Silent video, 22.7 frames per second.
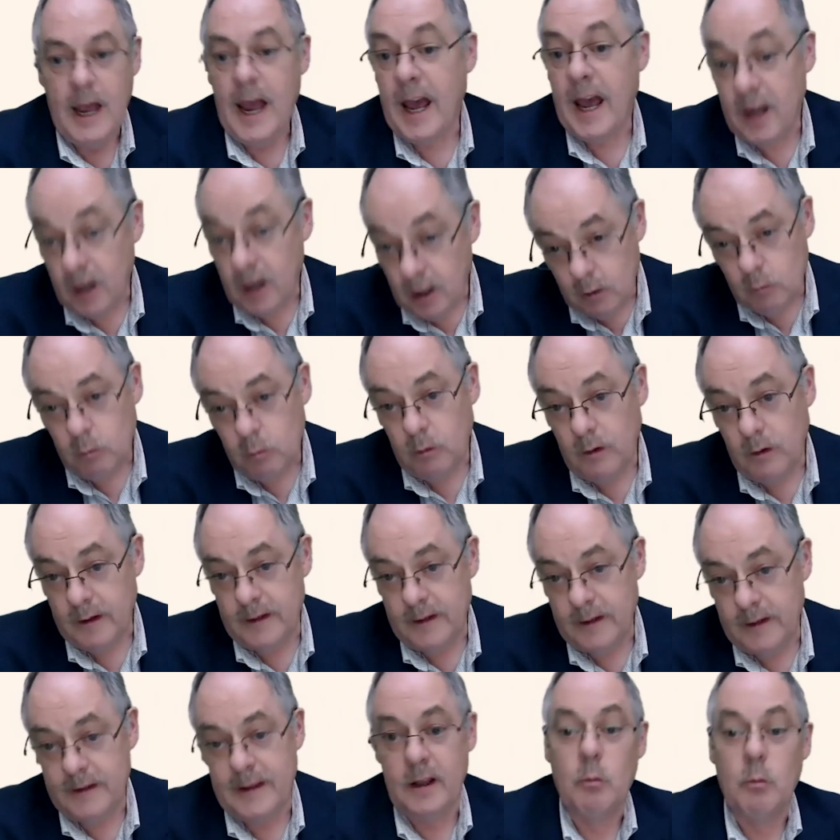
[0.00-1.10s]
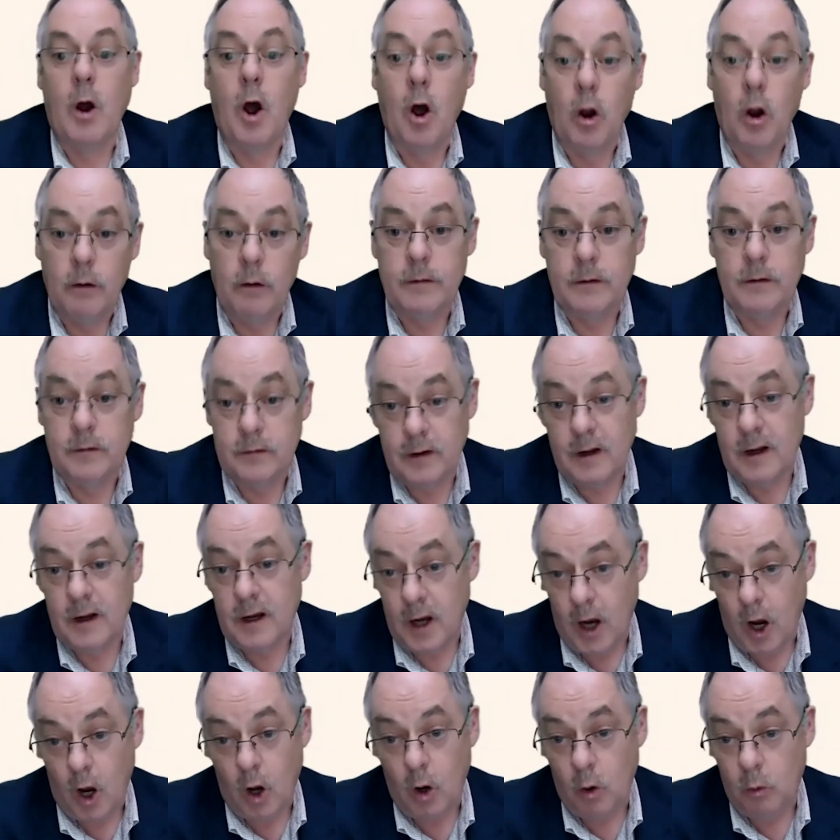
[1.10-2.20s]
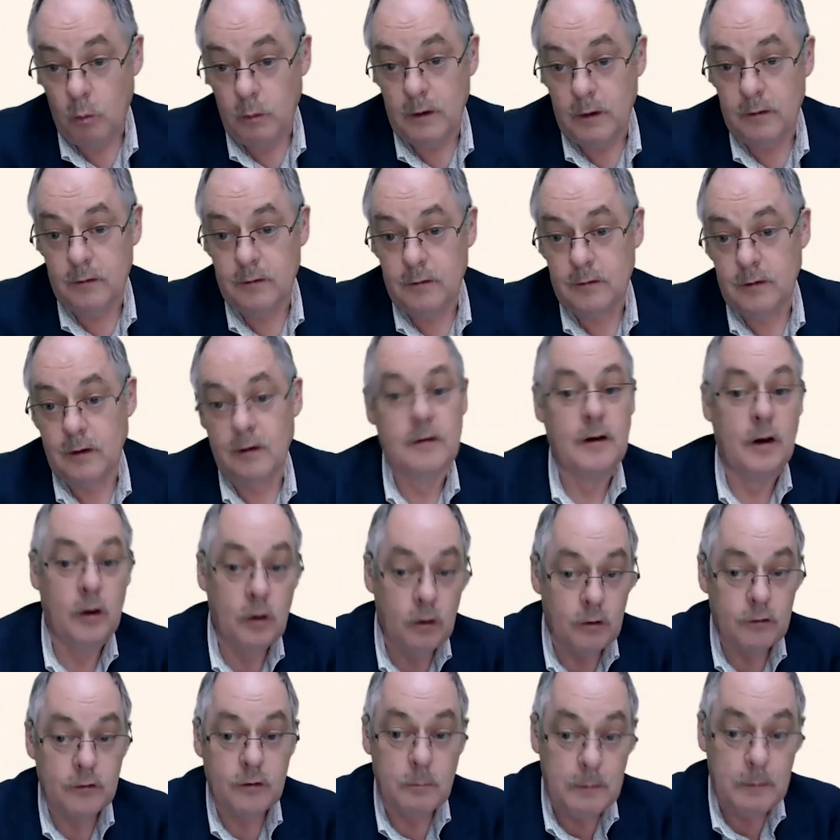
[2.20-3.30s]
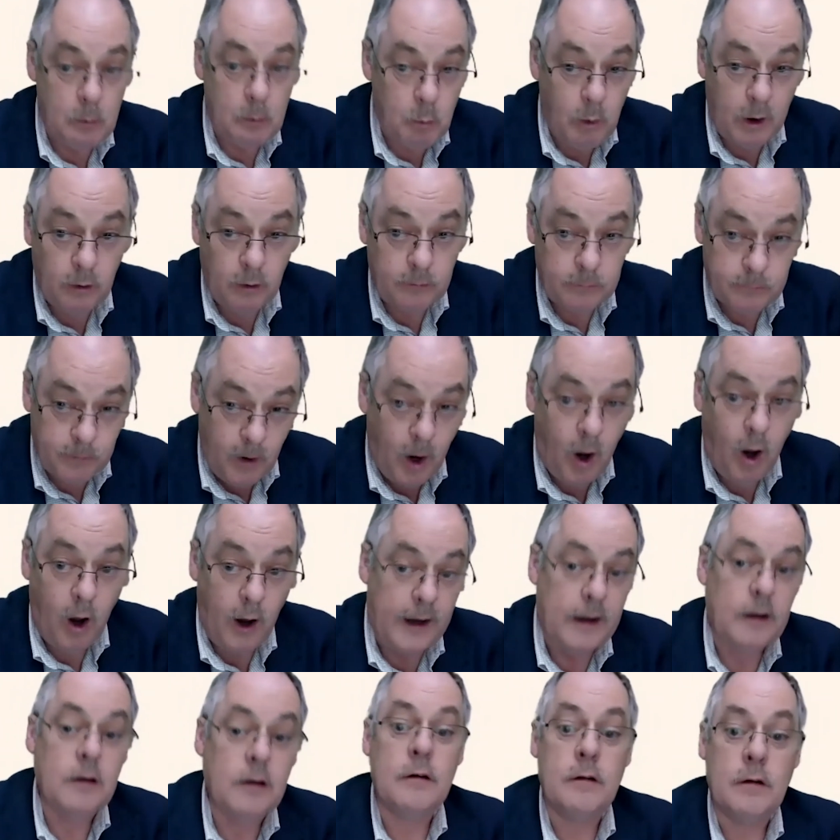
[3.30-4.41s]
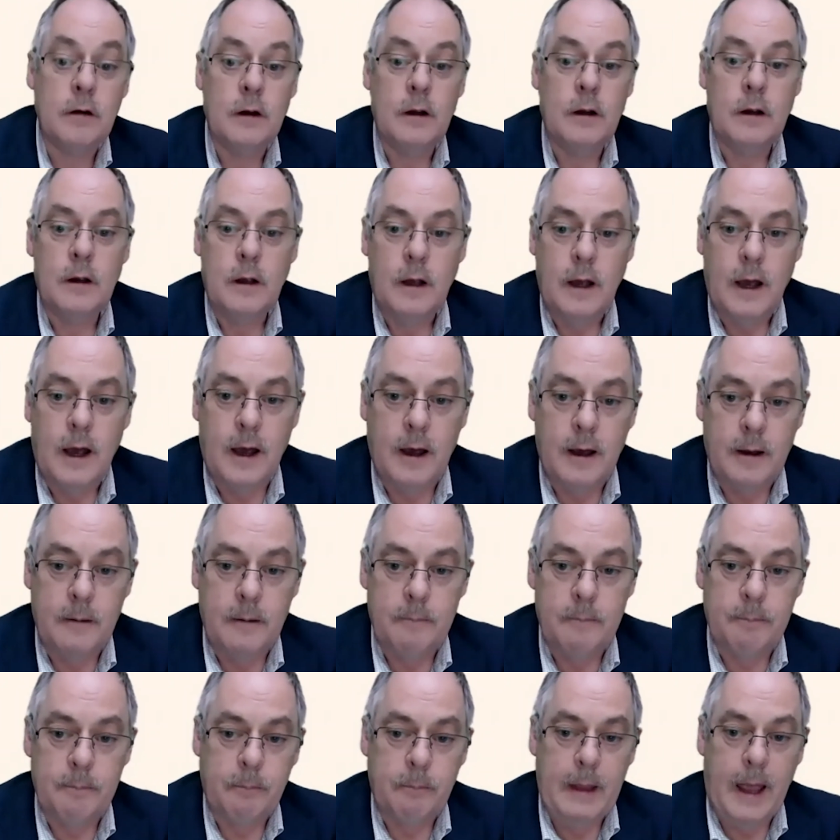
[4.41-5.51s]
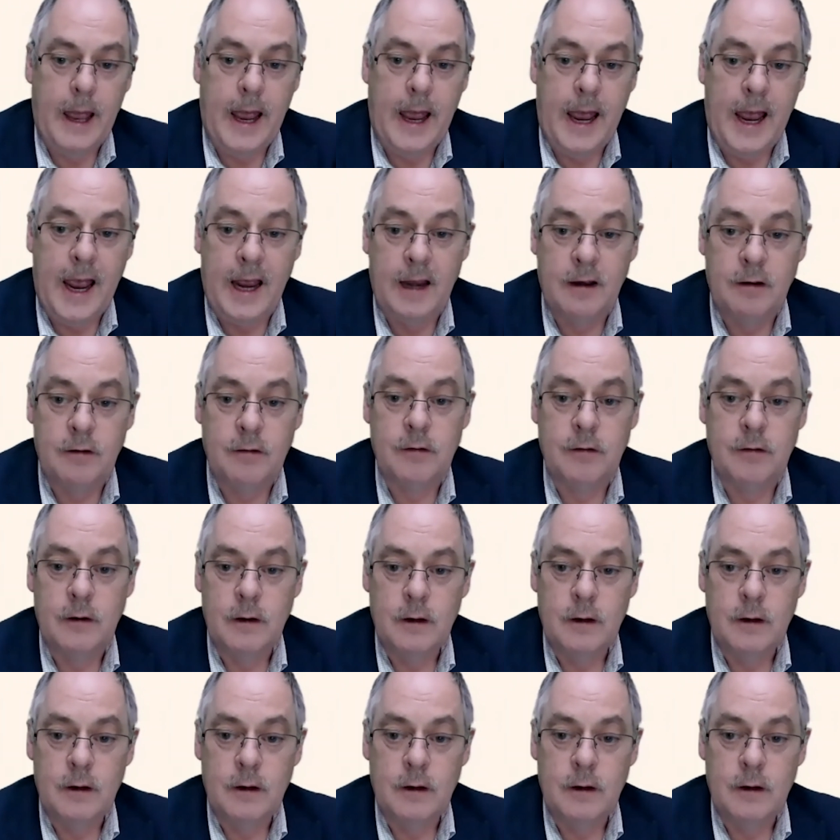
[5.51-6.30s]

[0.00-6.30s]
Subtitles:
And equally then, the role of the CEO continues to be well defined, and